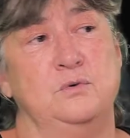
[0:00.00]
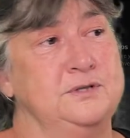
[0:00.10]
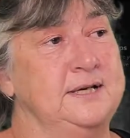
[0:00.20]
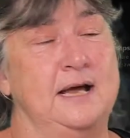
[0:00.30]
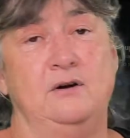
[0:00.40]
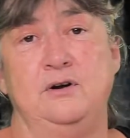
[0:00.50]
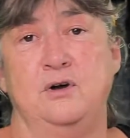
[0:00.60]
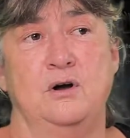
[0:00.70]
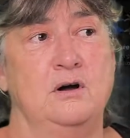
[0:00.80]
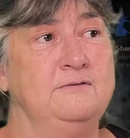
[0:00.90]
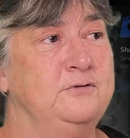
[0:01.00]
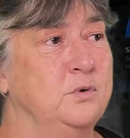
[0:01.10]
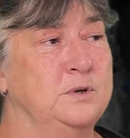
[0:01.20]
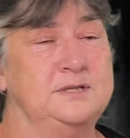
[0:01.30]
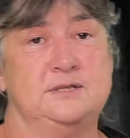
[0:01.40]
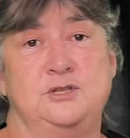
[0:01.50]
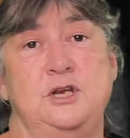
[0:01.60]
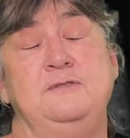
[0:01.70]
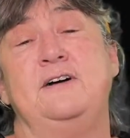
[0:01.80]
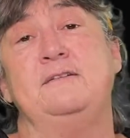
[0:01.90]
or it's an hour and a half or it's
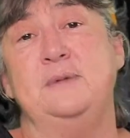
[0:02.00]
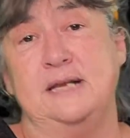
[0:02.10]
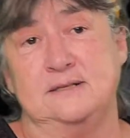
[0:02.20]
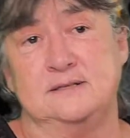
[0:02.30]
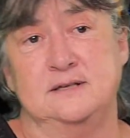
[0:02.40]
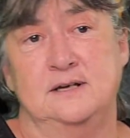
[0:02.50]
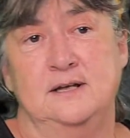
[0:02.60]
35 minutes.